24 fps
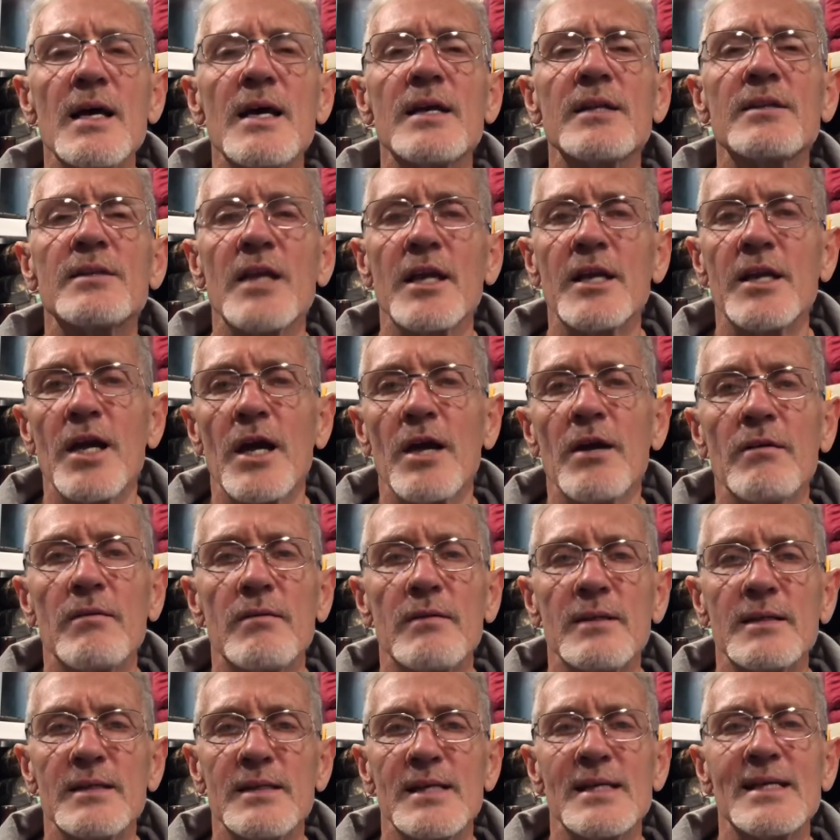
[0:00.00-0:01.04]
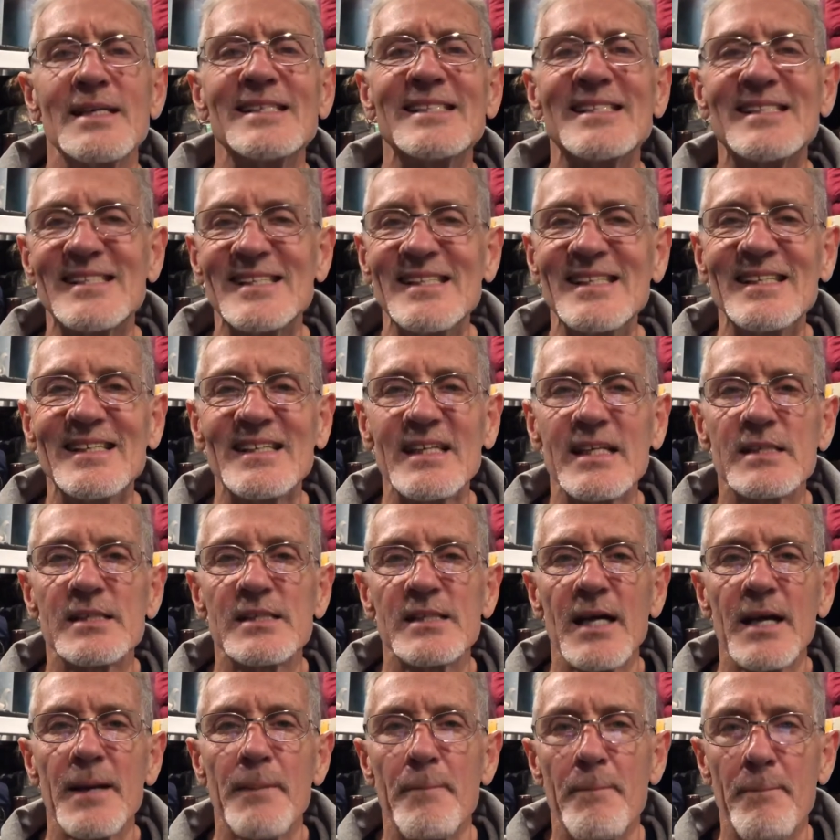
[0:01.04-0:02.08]
Take care. See you next
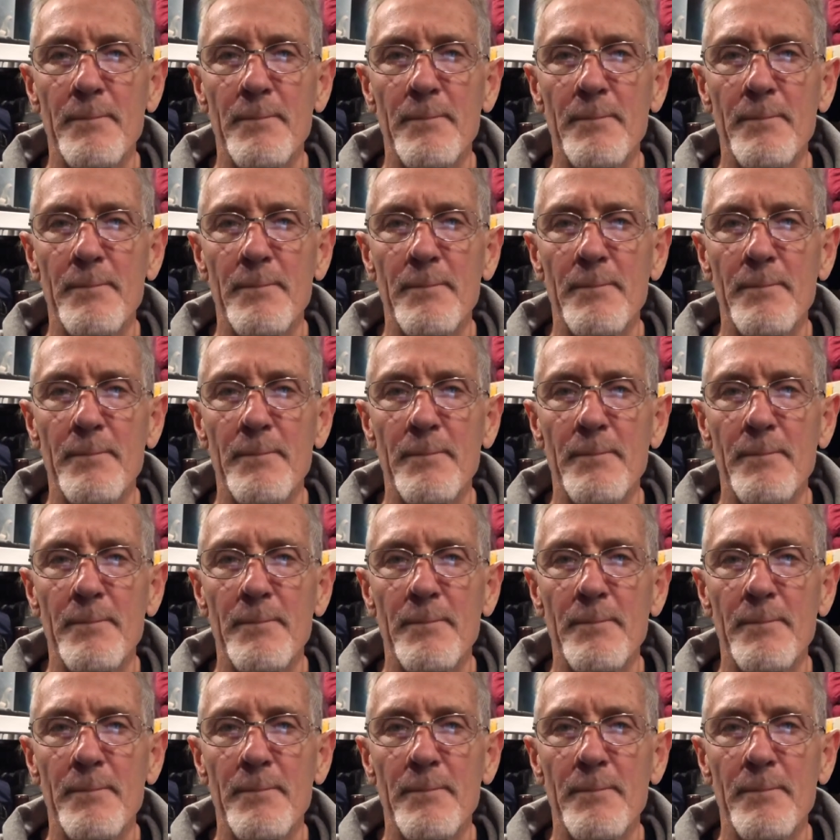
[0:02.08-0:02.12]
time.